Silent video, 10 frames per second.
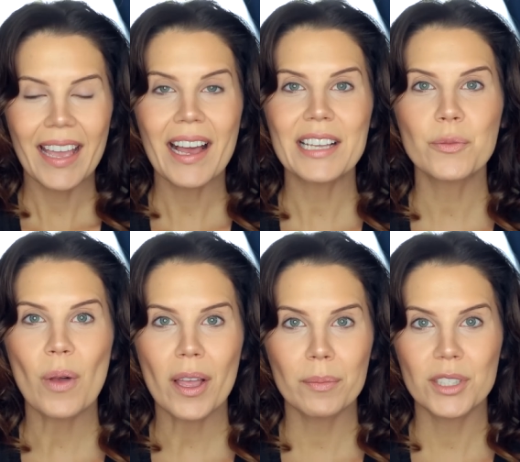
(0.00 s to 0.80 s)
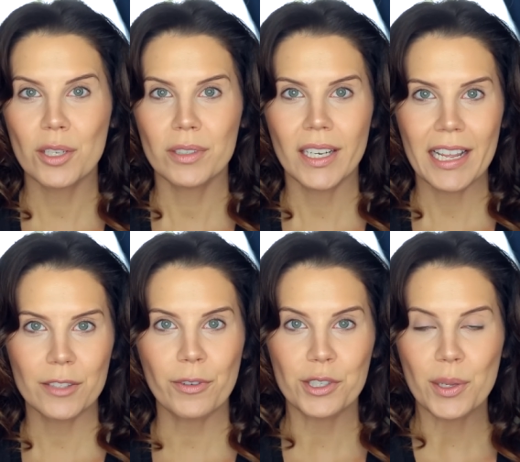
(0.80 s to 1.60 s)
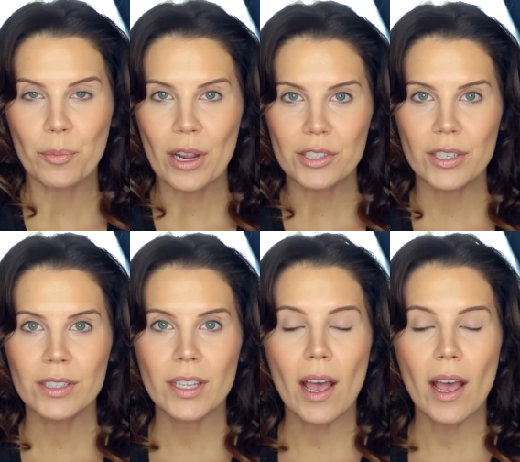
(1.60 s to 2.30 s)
Hey guys, welcome to today's first impressions.